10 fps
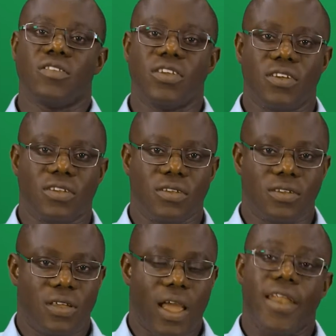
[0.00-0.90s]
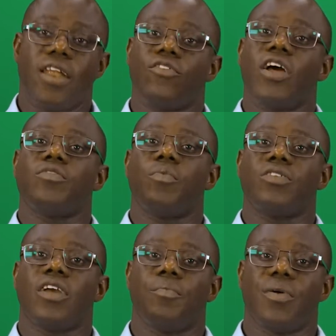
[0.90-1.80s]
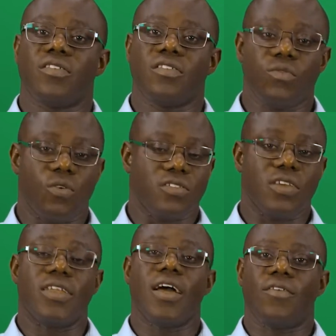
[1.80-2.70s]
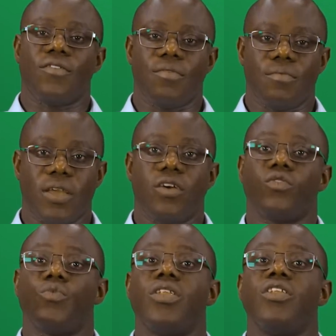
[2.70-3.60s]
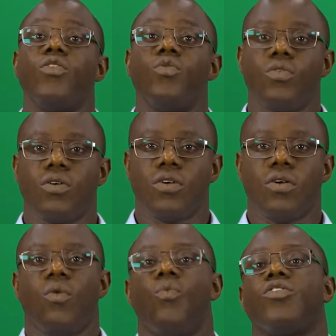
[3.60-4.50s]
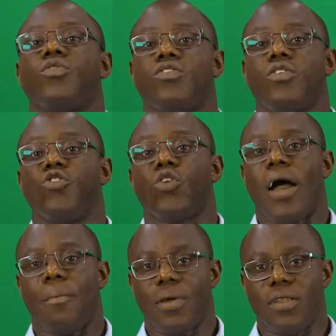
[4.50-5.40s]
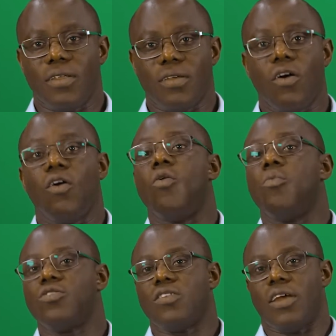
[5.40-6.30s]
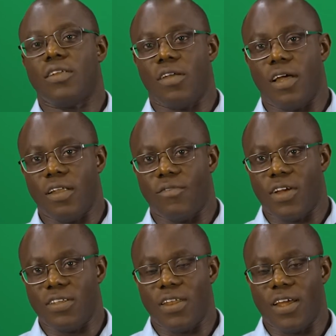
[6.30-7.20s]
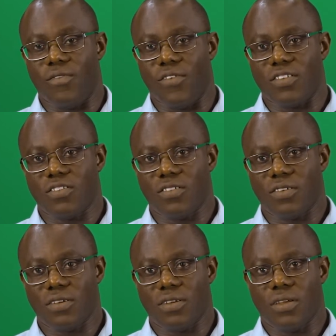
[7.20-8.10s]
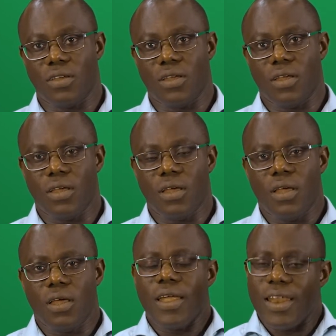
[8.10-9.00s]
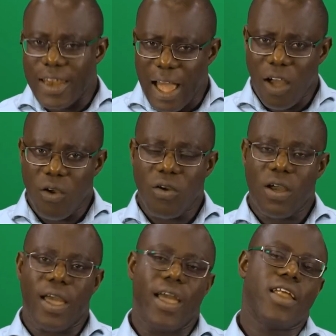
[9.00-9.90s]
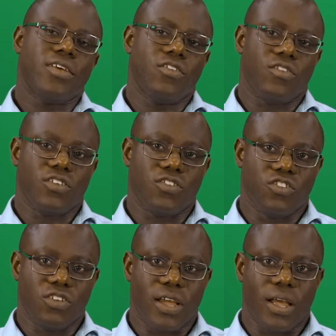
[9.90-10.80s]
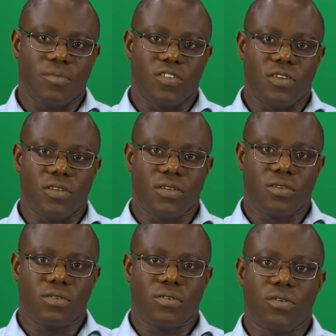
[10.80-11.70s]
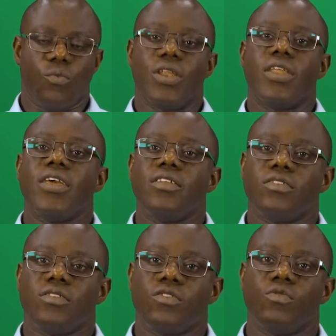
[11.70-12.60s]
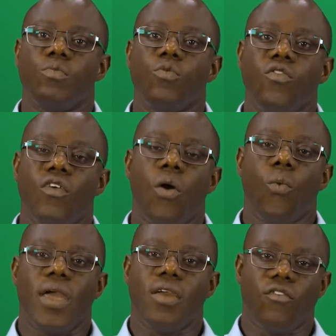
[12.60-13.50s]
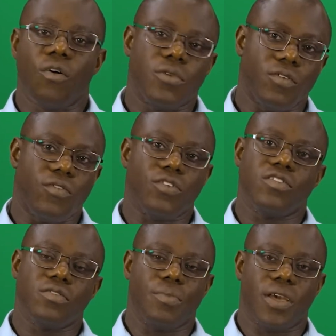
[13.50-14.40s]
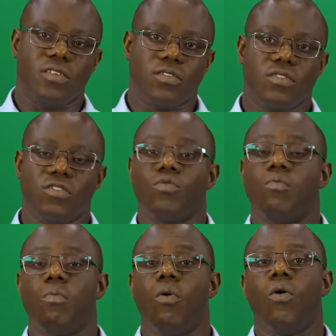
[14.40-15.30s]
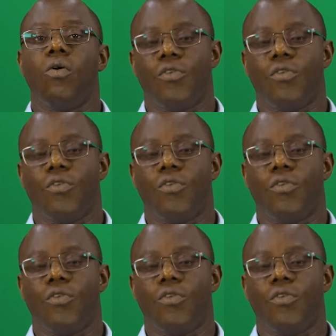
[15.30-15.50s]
needed. And the transport capacity was enough because we knew what was going to happen almost in advance. Now, energy transition comes in. We need to move away from the fossil base to more